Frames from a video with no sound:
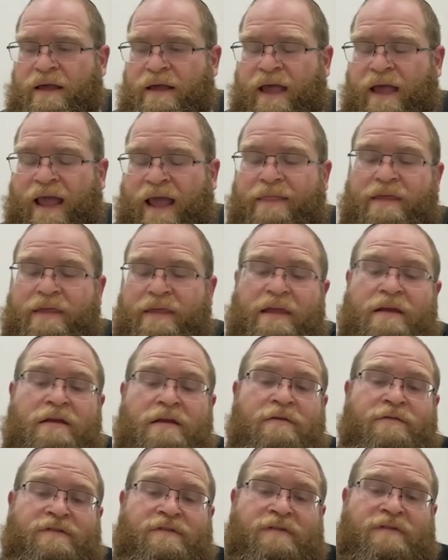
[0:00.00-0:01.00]
And the
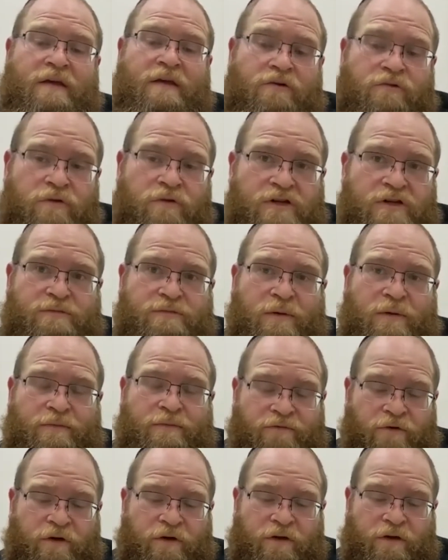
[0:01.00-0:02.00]
Indian of saying Kriya Shema
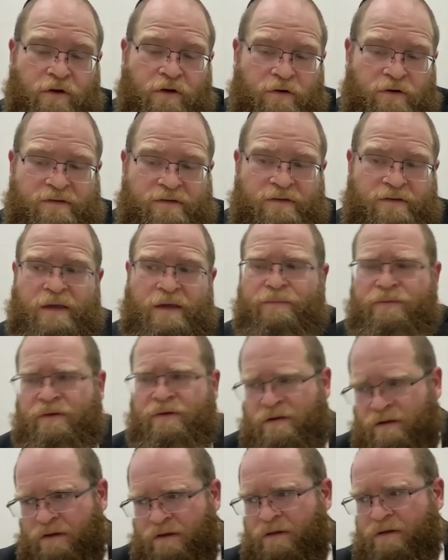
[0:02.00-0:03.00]
before you go to sleep,
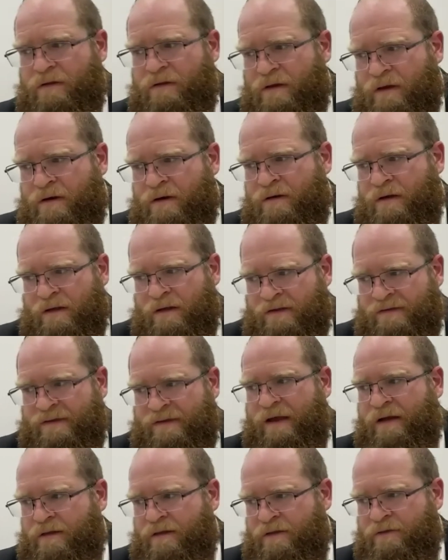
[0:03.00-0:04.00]
and
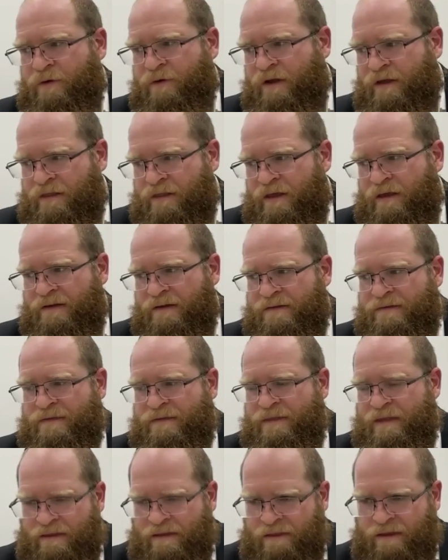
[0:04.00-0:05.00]
Chazal, the way they
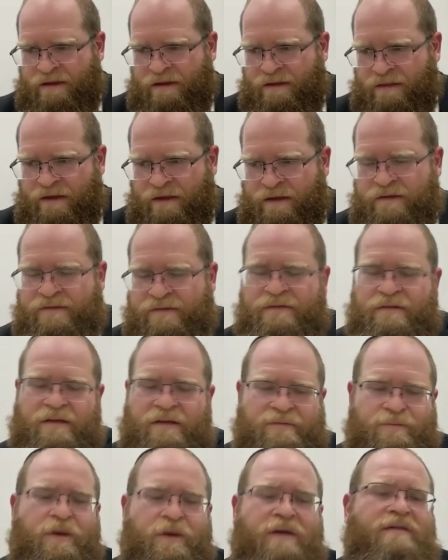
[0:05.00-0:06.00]

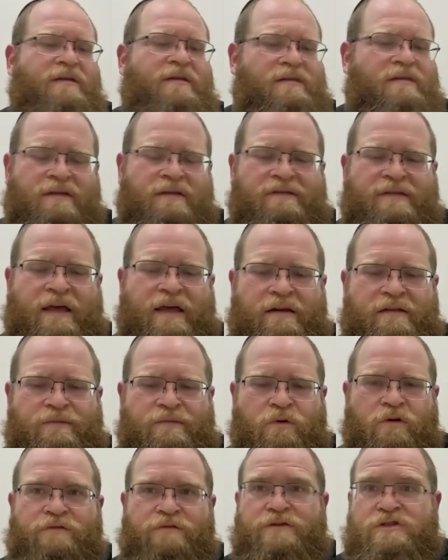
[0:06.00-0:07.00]
explained it, is that
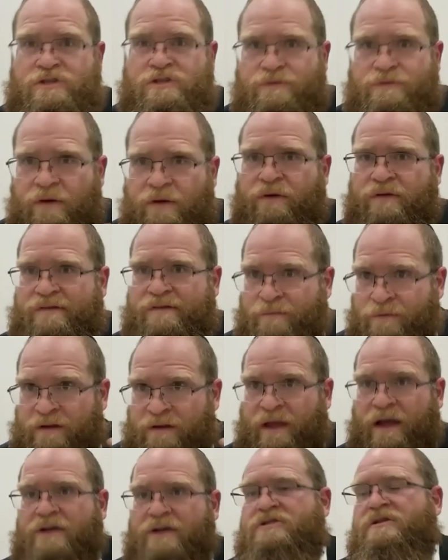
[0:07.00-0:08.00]
it's more of a shemir, it's a
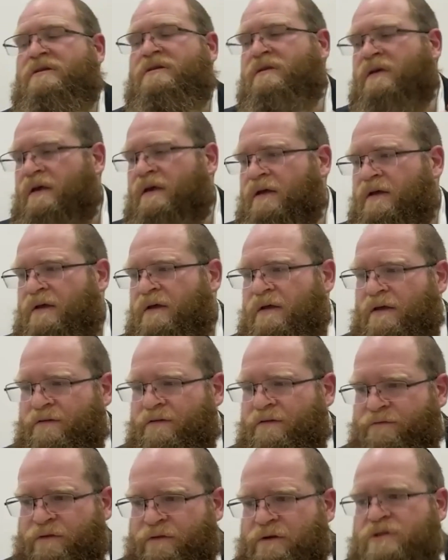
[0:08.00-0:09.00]
protection
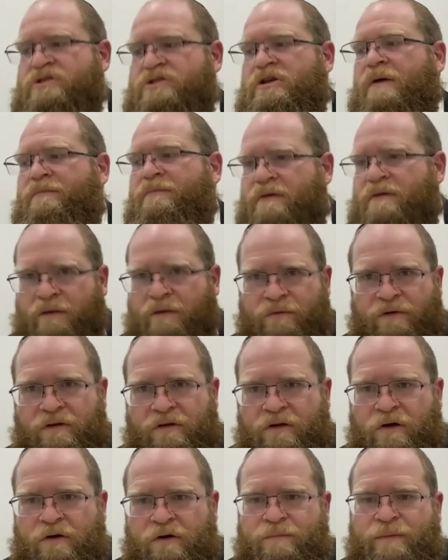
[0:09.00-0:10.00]
for the neshama, that when
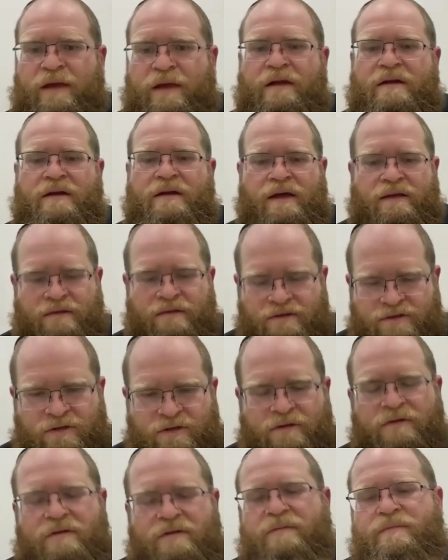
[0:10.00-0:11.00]
you go to bed at night,
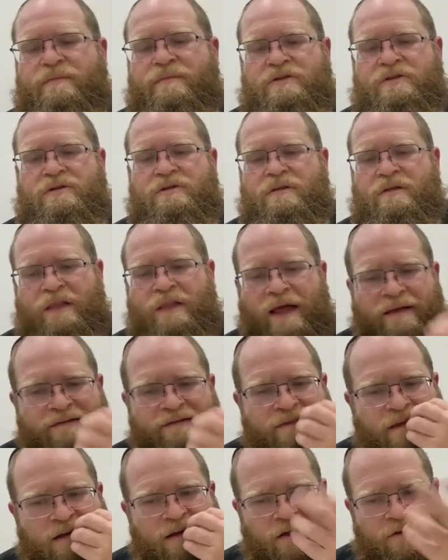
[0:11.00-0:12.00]
the
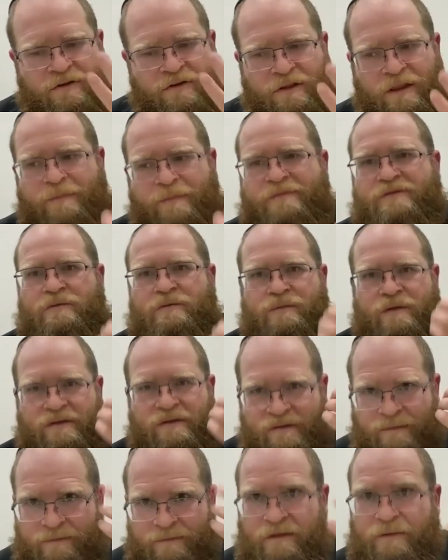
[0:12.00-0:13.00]
last thing on your lips should be
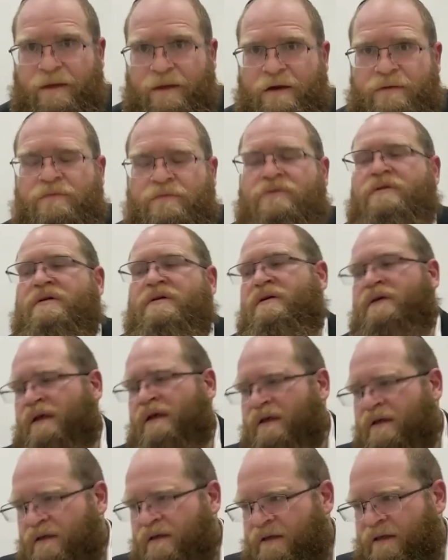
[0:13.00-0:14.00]
something about Emunah.
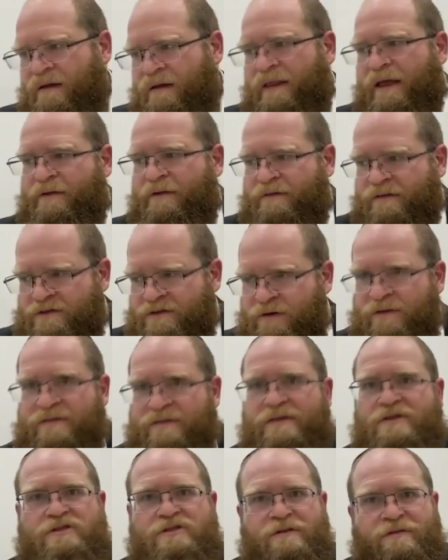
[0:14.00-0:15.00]
It allows the
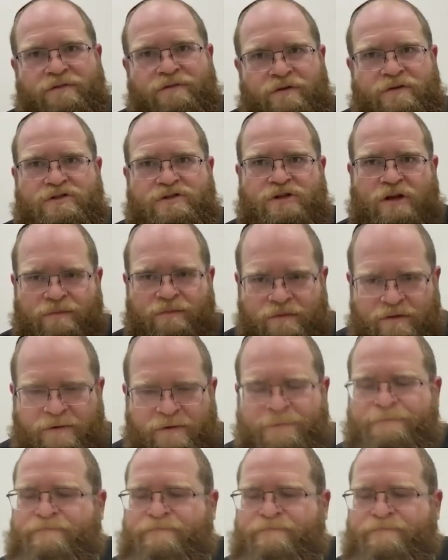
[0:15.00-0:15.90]
transition of your neshama